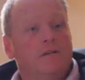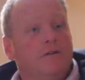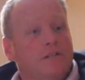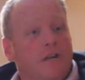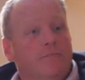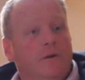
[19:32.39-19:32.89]

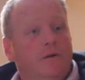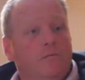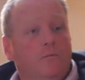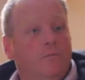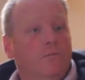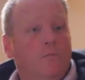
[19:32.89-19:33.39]
That goes across
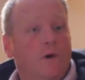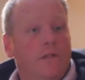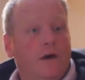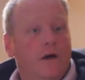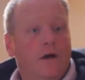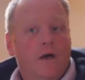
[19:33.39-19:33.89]
government,
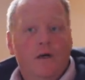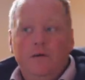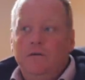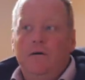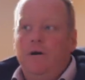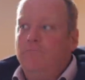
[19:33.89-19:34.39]
whether
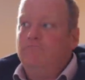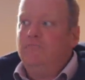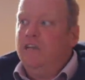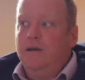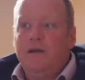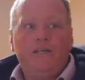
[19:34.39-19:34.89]

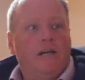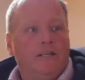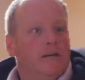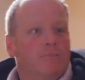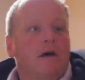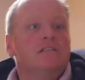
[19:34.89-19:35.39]
you know
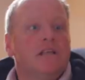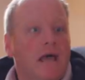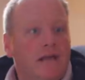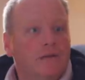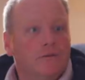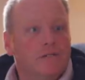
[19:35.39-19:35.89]
they're changing a
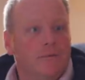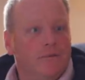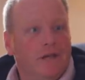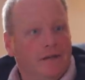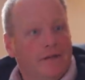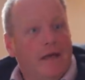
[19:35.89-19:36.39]
bus lane
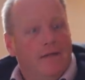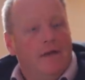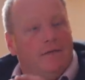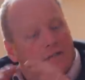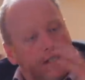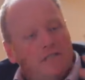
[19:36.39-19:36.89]
or
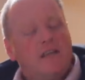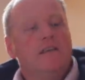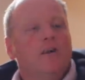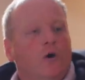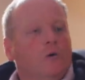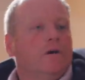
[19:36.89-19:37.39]
something. there, there is
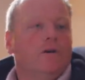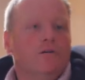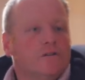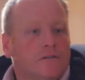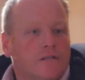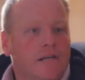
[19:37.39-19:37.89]
a
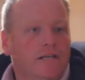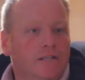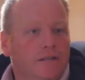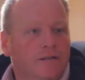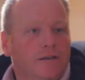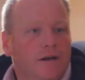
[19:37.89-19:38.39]
stakeholder
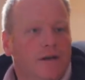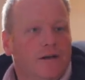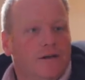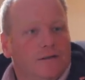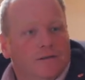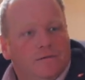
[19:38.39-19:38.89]
consultation.